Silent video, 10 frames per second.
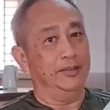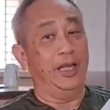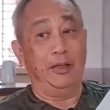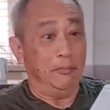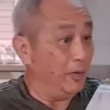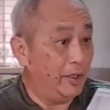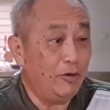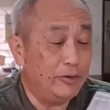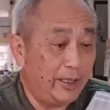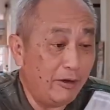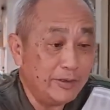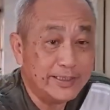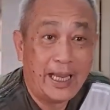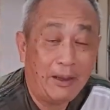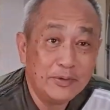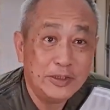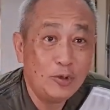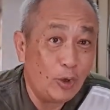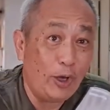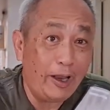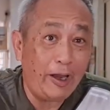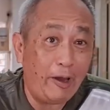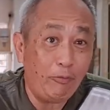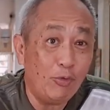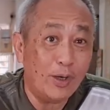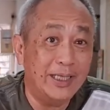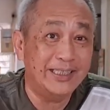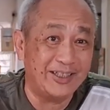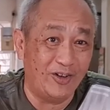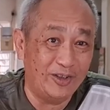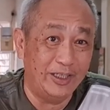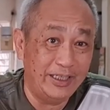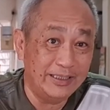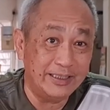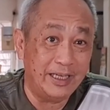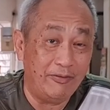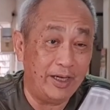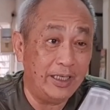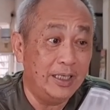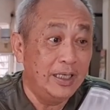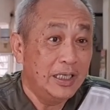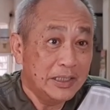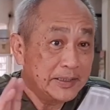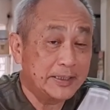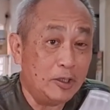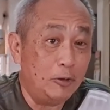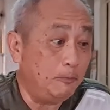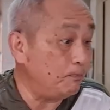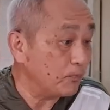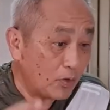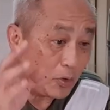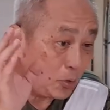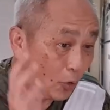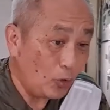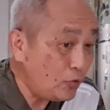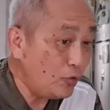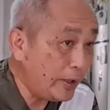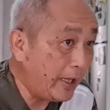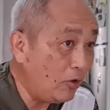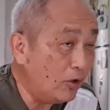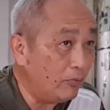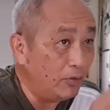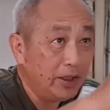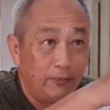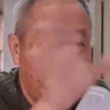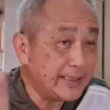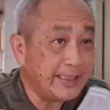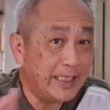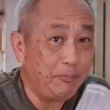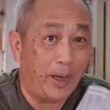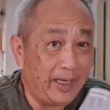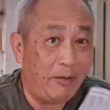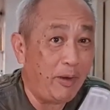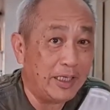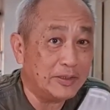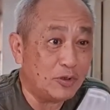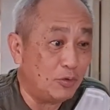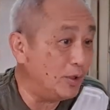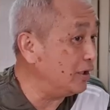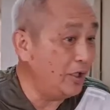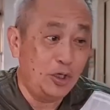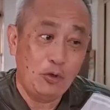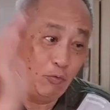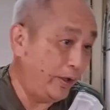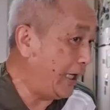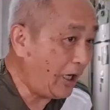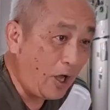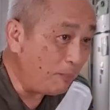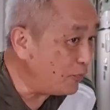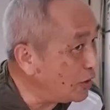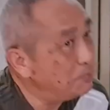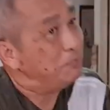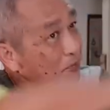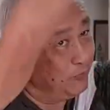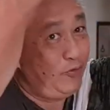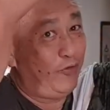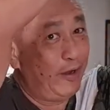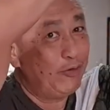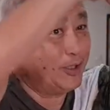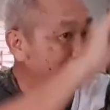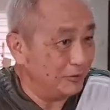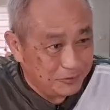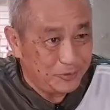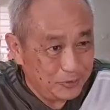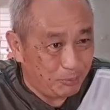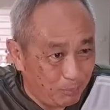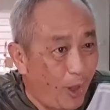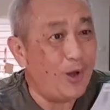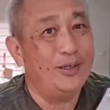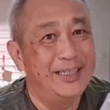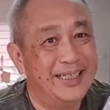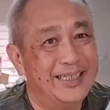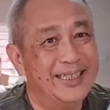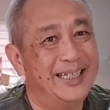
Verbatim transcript: And now is the MCU, or everyone is on the internet, right? Yeah. So don't do it at home. If let's say the pandemic is over, with a laptop, travel. Block.